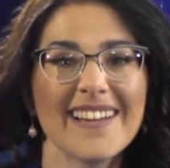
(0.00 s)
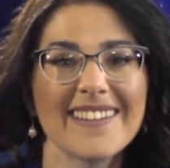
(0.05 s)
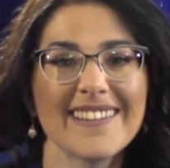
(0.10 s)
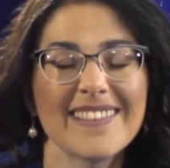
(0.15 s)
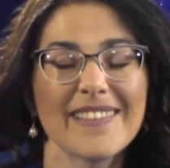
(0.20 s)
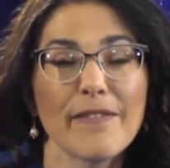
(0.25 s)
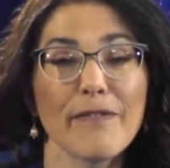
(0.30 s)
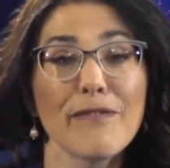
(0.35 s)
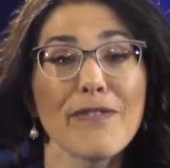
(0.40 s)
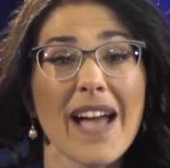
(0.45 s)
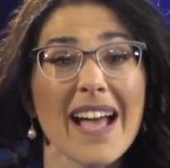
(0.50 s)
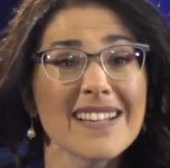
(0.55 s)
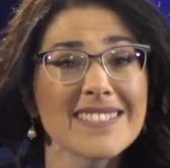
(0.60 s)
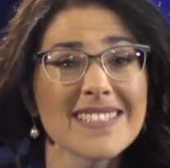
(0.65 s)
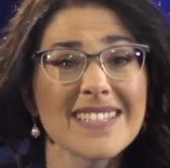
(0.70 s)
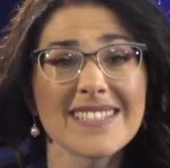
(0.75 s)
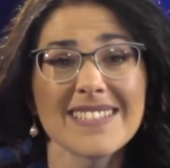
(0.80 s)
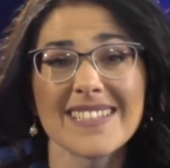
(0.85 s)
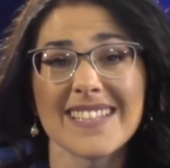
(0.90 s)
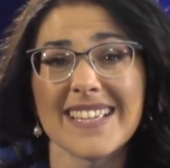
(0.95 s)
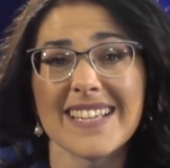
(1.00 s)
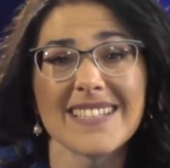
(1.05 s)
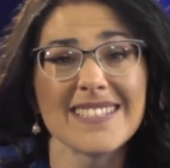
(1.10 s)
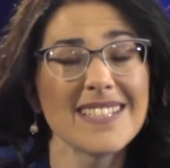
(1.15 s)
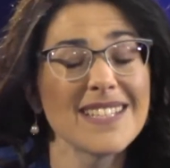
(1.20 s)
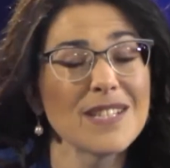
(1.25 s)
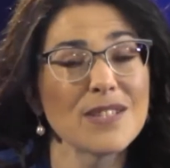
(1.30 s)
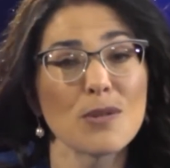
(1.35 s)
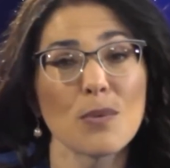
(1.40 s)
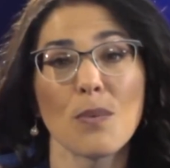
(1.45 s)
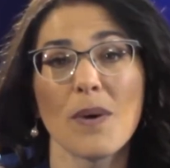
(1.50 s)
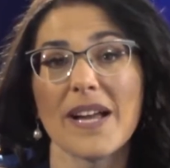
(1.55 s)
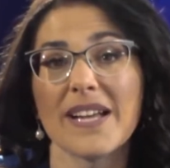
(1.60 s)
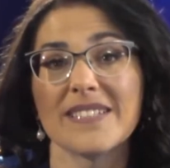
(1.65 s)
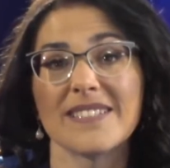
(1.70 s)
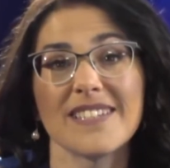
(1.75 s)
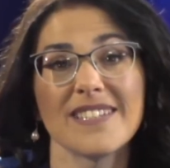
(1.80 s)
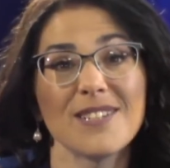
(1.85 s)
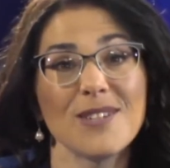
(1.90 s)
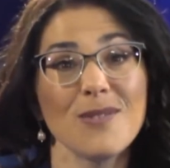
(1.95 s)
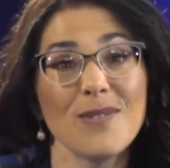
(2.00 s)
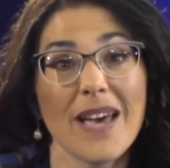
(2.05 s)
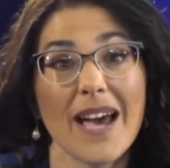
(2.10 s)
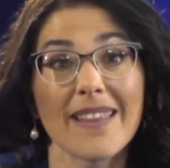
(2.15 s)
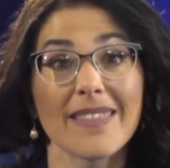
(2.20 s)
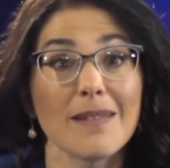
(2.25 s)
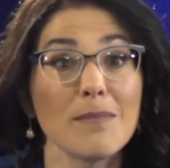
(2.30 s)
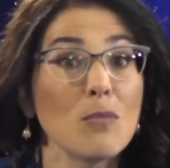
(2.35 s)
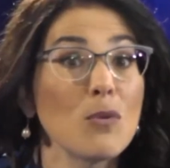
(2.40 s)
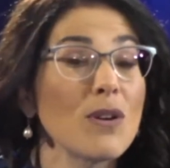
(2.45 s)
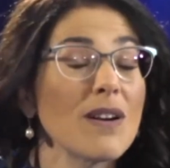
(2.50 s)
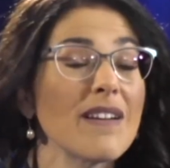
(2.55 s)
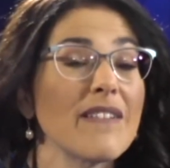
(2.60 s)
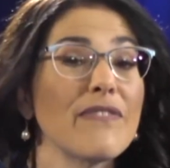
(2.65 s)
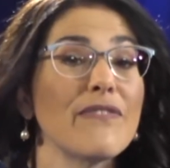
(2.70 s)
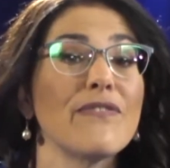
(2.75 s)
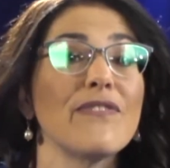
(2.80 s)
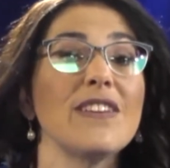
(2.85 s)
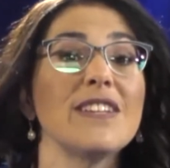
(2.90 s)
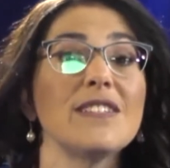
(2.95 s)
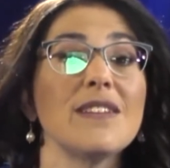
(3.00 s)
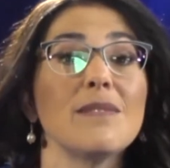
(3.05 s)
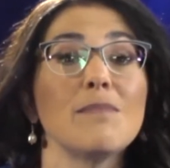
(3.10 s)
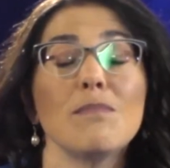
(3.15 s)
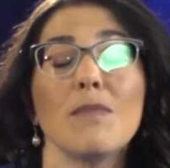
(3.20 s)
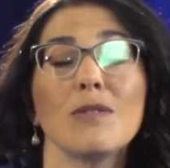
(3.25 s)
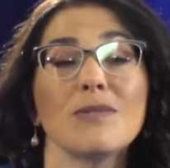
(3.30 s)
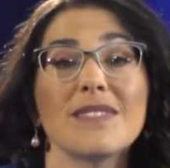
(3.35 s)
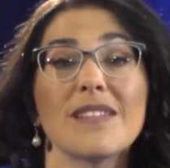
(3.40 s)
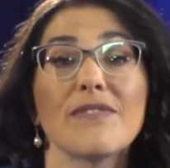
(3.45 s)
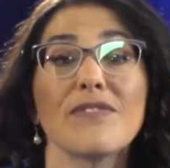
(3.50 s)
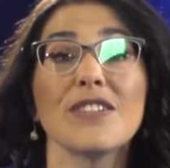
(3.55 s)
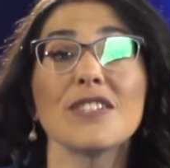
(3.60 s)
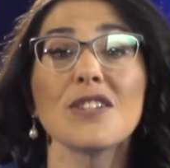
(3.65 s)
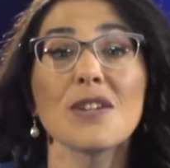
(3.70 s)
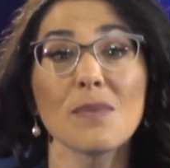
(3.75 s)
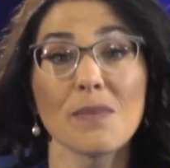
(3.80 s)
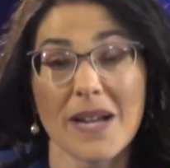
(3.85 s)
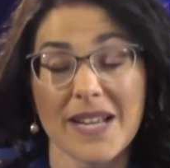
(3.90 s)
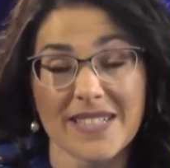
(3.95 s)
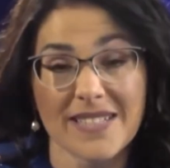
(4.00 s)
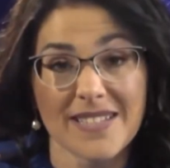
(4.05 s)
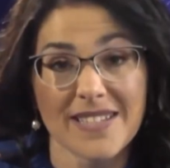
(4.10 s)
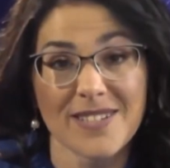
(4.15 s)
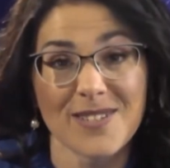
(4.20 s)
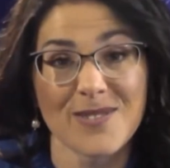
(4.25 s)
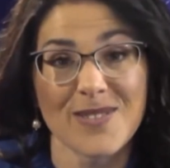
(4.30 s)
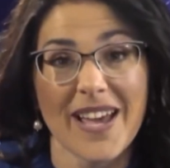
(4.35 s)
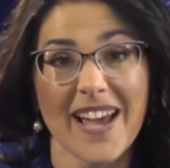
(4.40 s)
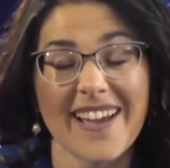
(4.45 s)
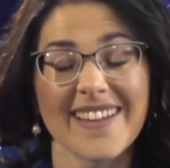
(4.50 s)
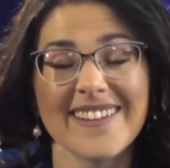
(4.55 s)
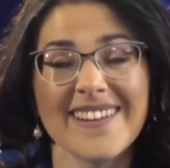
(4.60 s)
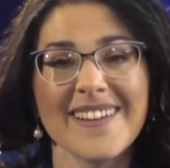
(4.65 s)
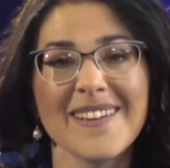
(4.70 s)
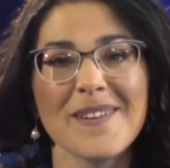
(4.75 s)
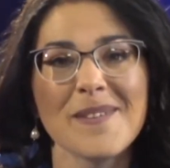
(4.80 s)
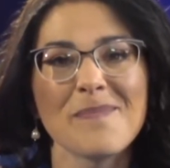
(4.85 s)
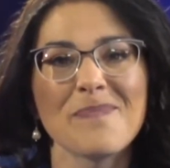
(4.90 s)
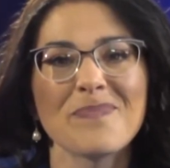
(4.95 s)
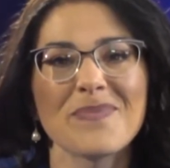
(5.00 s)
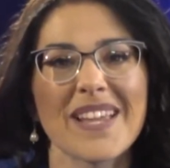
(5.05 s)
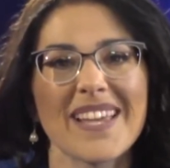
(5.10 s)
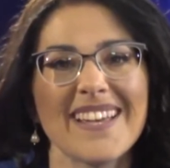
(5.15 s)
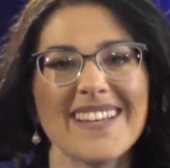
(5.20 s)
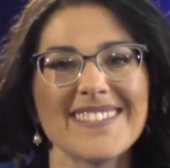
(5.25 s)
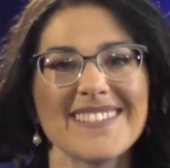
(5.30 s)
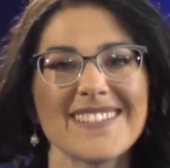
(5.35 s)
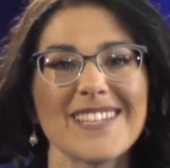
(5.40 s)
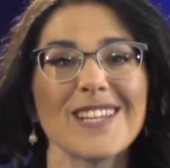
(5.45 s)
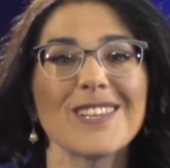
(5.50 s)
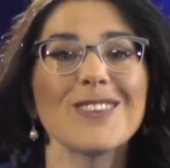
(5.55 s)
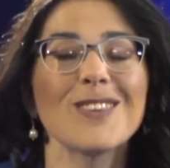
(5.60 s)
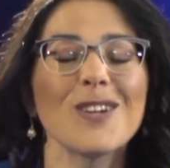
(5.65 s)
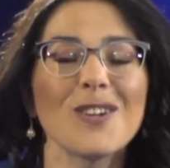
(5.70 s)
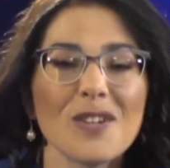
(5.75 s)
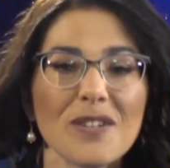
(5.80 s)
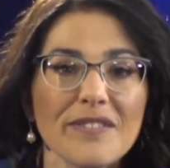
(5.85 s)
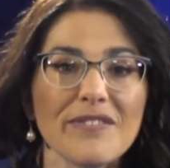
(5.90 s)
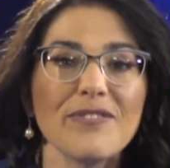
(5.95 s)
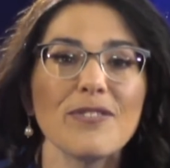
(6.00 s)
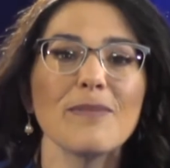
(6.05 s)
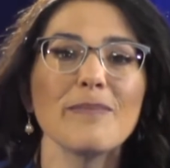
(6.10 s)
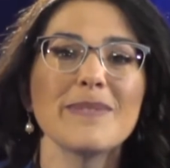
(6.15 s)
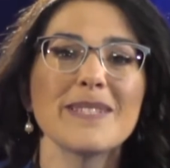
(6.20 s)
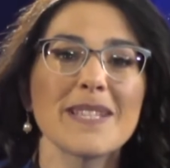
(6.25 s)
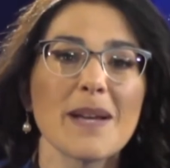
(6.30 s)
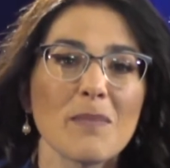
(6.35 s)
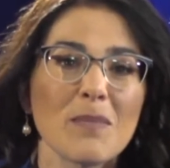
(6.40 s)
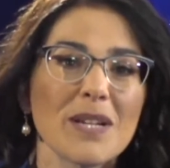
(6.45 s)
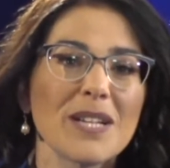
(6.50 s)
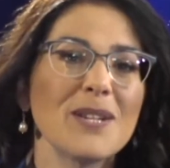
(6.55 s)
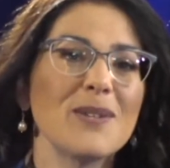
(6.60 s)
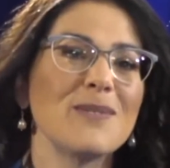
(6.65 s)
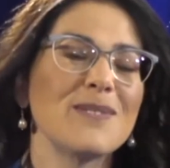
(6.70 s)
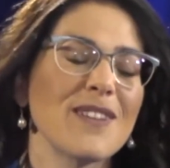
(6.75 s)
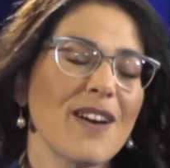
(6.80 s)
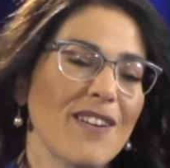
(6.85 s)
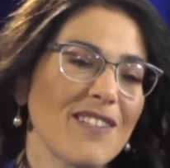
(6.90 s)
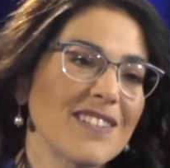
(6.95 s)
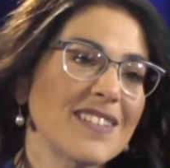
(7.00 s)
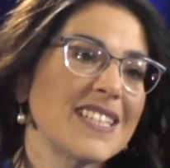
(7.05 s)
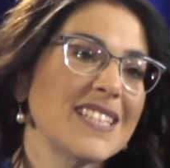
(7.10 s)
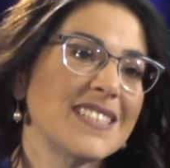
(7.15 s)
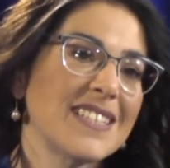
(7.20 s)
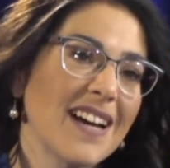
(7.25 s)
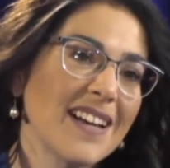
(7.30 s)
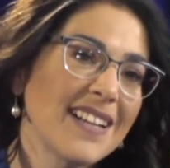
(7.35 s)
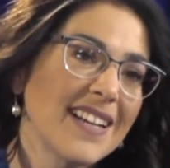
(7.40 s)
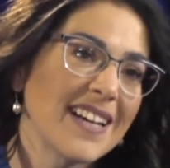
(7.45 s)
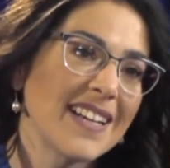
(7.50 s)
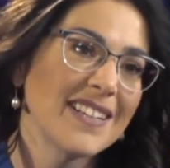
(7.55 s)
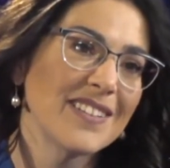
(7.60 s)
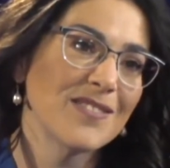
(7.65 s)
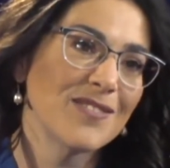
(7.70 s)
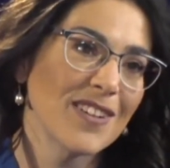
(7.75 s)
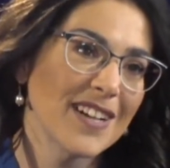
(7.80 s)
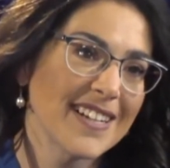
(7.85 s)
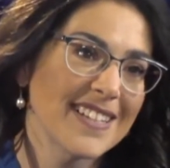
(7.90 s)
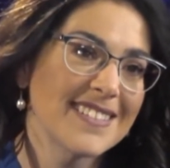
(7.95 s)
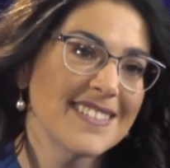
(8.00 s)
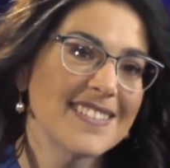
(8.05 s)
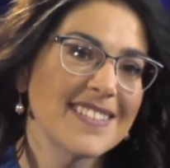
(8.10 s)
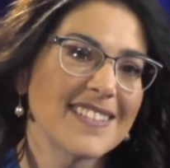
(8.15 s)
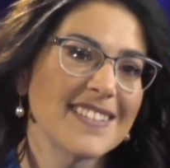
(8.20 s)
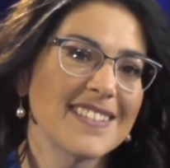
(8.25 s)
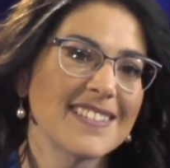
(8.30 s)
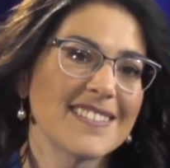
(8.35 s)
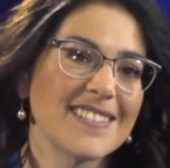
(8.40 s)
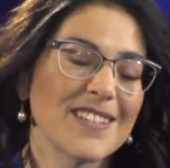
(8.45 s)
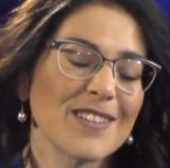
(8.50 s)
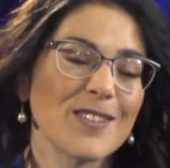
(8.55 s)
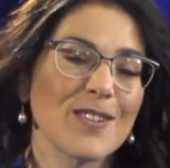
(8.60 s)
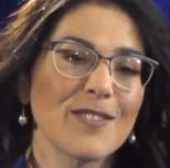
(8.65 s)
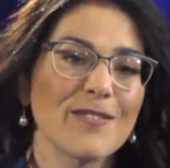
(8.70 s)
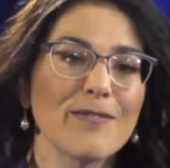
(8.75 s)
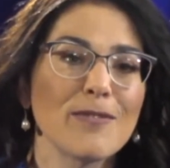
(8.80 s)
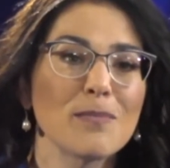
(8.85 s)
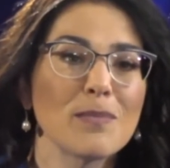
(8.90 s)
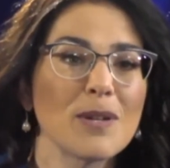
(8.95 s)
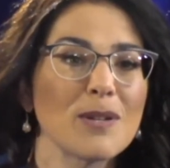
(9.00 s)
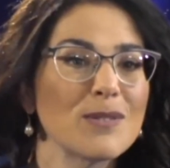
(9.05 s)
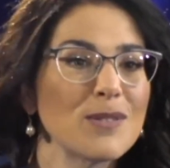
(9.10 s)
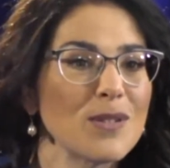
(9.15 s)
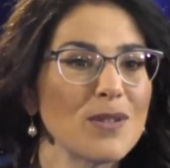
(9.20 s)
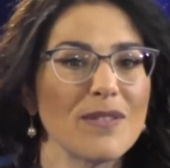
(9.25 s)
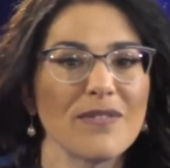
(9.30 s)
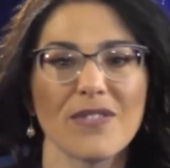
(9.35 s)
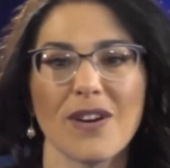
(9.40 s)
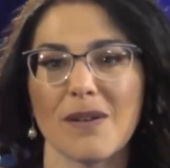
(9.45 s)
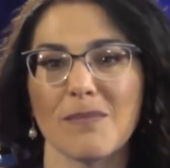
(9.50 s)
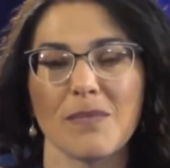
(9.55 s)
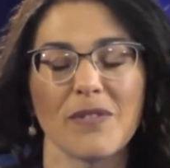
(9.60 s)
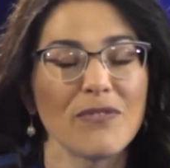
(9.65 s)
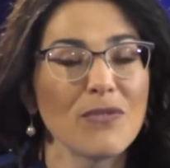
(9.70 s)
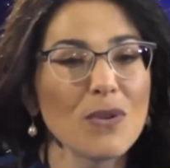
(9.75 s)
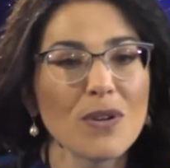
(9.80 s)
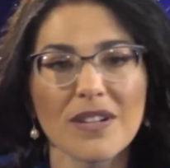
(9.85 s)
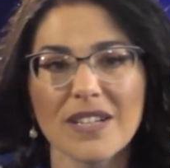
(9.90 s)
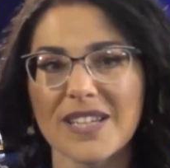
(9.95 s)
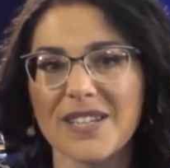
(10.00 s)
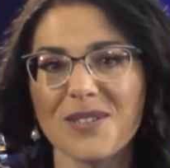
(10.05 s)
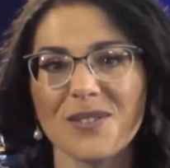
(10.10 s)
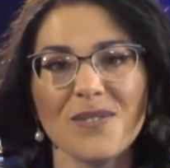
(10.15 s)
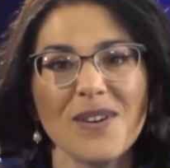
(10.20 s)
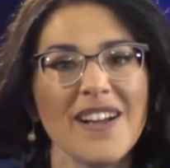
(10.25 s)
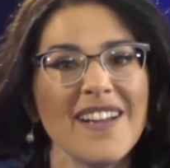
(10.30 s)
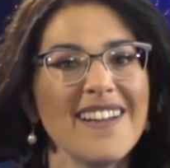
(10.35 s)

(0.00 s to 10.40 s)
the fastest, easiest way to do that, the most efficient way to do that is to learn from someone who's already done it, right? To learn from those who have gone before you,